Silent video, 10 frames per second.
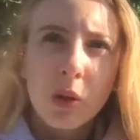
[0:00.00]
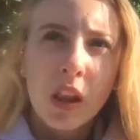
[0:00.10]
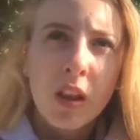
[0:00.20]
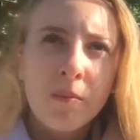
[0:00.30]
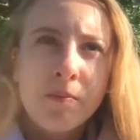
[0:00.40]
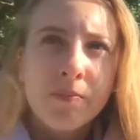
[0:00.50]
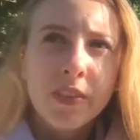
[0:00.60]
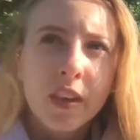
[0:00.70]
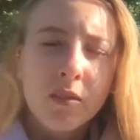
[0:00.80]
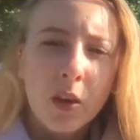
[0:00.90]
at one
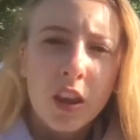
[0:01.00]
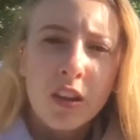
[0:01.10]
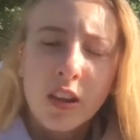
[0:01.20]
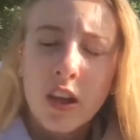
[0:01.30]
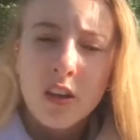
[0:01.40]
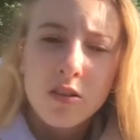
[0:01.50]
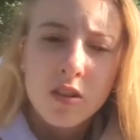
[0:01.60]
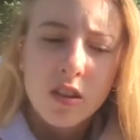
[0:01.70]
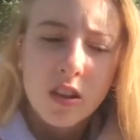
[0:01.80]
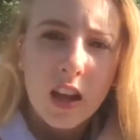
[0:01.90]
of the other girls
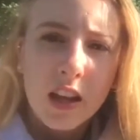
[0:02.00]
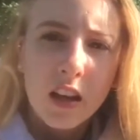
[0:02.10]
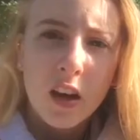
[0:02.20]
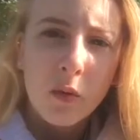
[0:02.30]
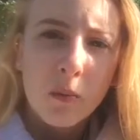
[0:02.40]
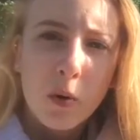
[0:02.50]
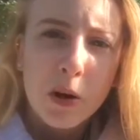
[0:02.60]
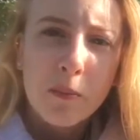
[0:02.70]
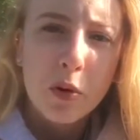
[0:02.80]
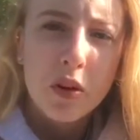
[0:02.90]
at one
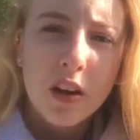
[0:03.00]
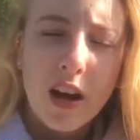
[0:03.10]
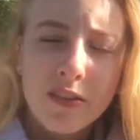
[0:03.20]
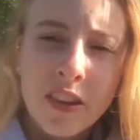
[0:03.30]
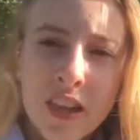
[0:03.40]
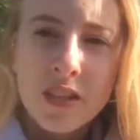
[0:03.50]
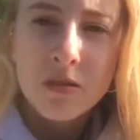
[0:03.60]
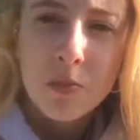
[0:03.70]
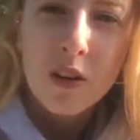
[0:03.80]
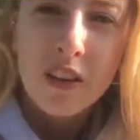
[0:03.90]
point, but after that she
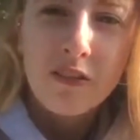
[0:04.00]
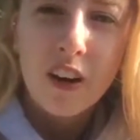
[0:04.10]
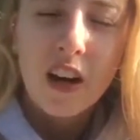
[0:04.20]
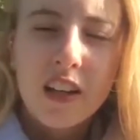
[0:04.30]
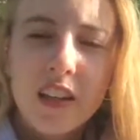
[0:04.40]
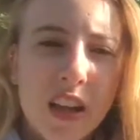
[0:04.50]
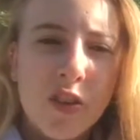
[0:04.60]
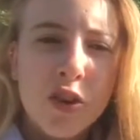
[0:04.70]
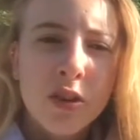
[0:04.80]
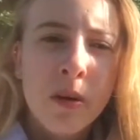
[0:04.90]
was perfectly fine. And
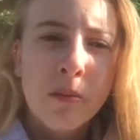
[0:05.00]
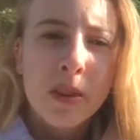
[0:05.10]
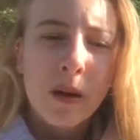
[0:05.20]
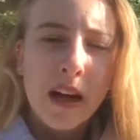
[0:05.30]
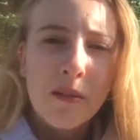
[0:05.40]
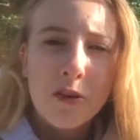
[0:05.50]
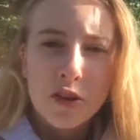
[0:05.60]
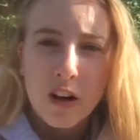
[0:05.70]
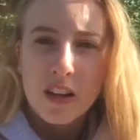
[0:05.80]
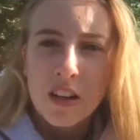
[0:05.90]
I just remembered that my camera
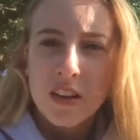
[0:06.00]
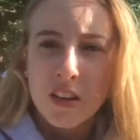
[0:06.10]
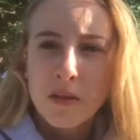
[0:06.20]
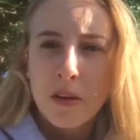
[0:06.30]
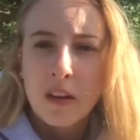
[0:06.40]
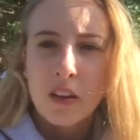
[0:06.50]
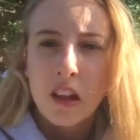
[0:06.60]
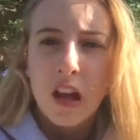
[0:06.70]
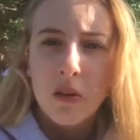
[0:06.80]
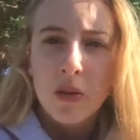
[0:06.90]
is cracked and there's going to be a
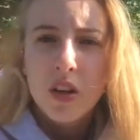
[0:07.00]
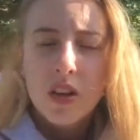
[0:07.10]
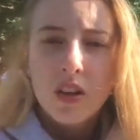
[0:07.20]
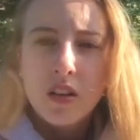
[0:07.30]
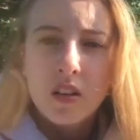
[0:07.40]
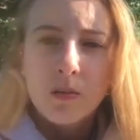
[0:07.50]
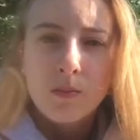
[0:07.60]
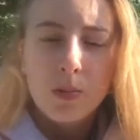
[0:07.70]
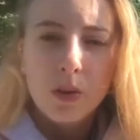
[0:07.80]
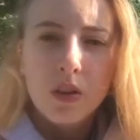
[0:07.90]
glow,
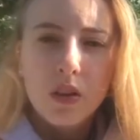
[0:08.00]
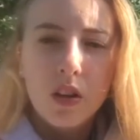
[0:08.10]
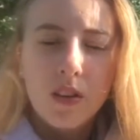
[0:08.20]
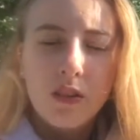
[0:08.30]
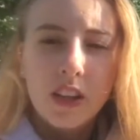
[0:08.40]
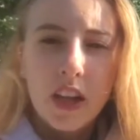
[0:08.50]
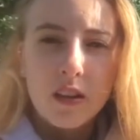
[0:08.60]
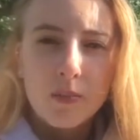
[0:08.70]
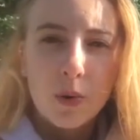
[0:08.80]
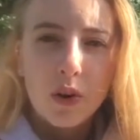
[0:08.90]
but I don't really care
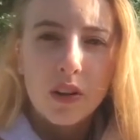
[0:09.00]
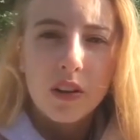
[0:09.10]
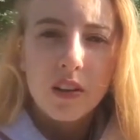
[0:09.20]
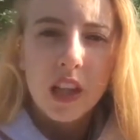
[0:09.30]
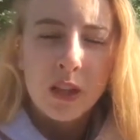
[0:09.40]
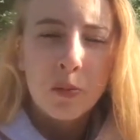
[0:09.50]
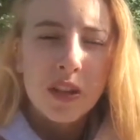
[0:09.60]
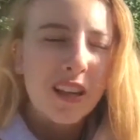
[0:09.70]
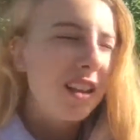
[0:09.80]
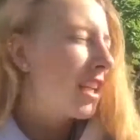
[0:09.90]
at this point.
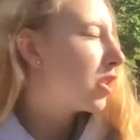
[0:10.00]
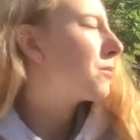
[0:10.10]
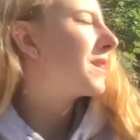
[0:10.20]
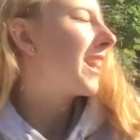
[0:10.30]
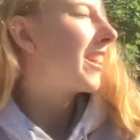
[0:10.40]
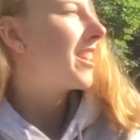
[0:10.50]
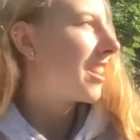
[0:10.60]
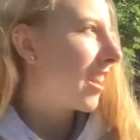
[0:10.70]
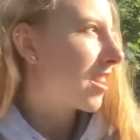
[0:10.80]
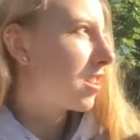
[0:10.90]
Let's just pretend that it's
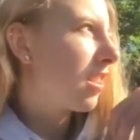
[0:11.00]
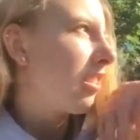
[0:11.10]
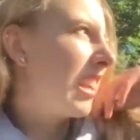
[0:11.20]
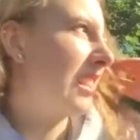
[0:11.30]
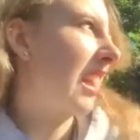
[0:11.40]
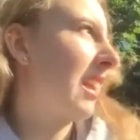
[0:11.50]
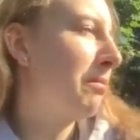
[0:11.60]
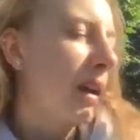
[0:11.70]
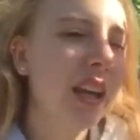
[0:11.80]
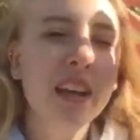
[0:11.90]
a nice sun rays
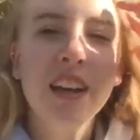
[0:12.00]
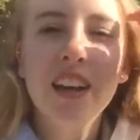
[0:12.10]
hitting me,